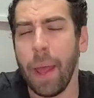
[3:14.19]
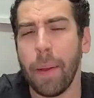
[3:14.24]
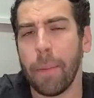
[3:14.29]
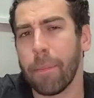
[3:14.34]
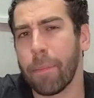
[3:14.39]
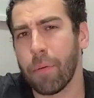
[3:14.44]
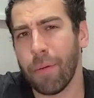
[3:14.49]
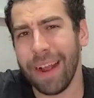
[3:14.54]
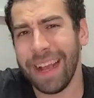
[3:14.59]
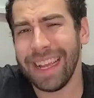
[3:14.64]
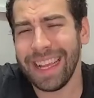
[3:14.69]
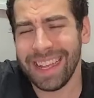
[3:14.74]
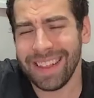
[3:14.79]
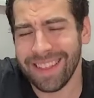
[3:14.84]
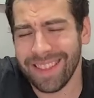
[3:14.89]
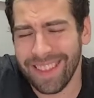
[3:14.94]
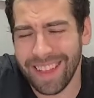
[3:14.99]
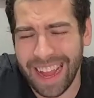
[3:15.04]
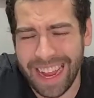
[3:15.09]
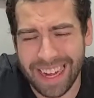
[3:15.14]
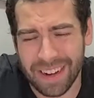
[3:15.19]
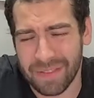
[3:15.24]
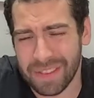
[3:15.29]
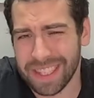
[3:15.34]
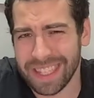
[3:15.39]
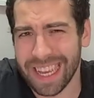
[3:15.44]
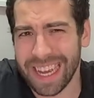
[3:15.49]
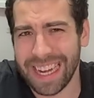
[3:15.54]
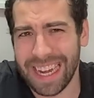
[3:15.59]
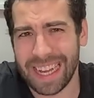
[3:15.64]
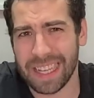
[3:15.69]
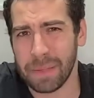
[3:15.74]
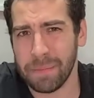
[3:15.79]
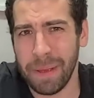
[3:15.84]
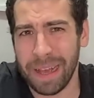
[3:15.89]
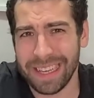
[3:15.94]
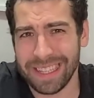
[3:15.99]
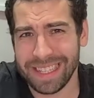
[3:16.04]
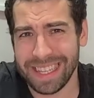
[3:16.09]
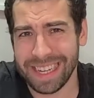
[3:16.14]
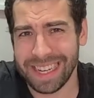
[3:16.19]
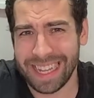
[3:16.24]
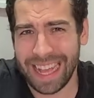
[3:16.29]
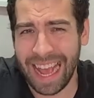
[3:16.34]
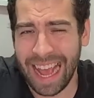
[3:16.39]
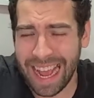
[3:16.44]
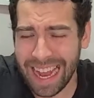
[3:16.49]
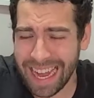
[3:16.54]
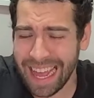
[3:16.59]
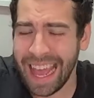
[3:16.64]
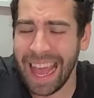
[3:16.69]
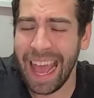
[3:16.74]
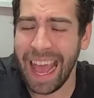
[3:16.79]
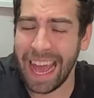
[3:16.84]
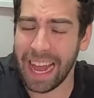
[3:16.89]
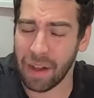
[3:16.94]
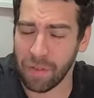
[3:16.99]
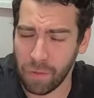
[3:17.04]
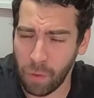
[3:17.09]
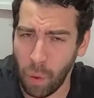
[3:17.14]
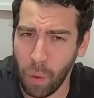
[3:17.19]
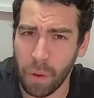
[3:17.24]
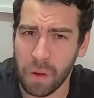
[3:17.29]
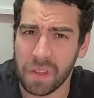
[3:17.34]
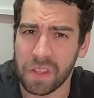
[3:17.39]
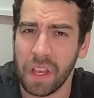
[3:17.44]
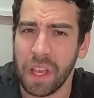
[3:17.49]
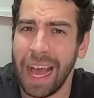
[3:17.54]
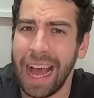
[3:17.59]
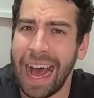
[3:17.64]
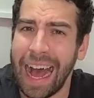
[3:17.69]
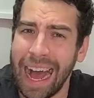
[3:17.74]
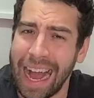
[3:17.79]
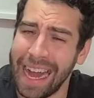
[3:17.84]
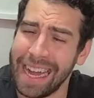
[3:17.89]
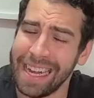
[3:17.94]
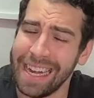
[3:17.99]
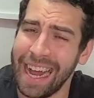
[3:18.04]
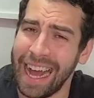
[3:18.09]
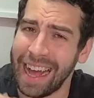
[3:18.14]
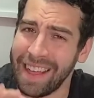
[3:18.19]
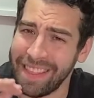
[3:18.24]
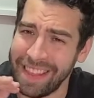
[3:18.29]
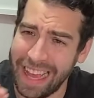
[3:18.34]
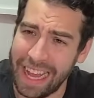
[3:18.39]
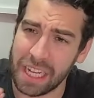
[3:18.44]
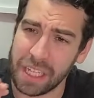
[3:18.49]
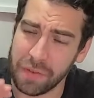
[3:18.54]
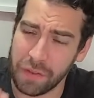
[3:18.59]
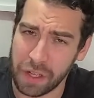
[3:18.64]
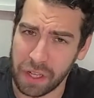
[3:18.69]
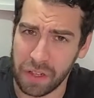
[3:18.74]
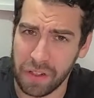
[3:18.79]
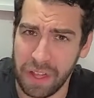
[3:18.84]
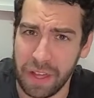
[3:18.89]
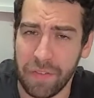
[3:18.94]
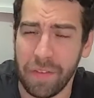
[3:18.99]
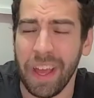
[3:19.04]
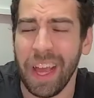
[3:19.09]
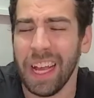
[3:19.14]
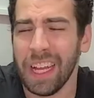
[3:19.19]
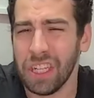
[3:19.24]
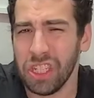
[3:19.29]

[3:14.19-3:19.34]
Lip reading: breaking the line of sight as best it can, and of course, hiding on the edge of a cliff.